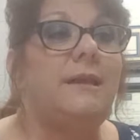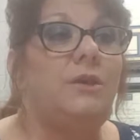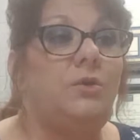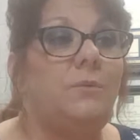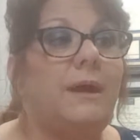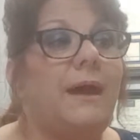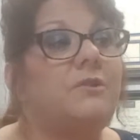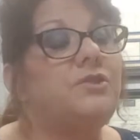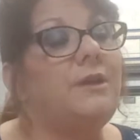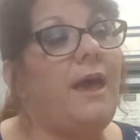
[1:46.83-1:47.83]
and you would
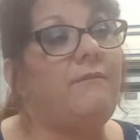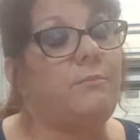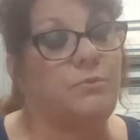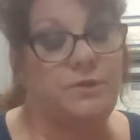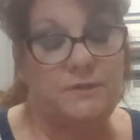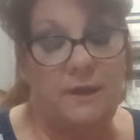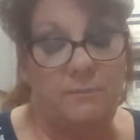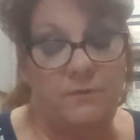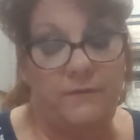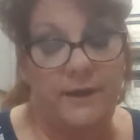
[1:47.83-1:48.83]
actually have a more
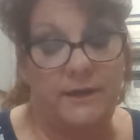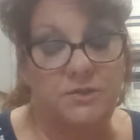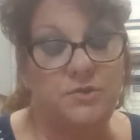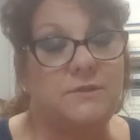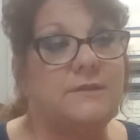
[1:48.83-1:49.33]
stable financial